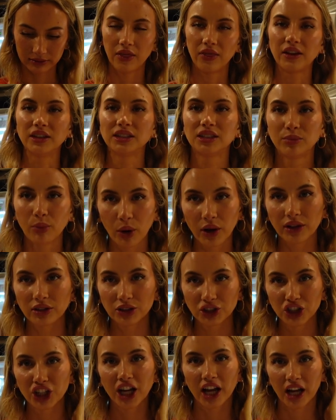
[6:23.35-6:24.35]
The
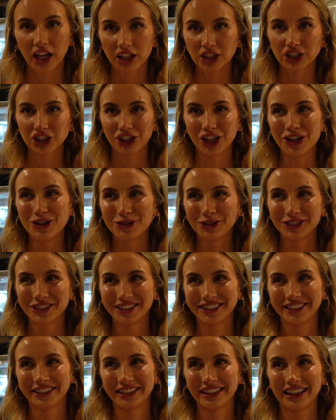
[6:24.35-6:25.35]
spoiled chicken
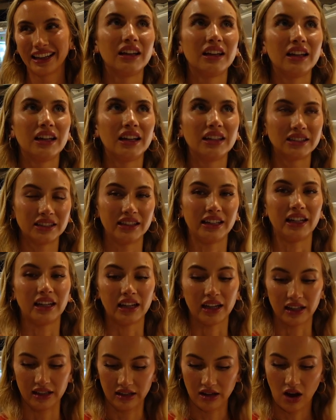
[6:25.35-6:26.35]
juice is
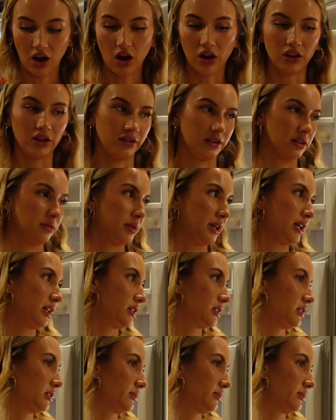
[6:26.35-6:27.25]
leaking all over the place.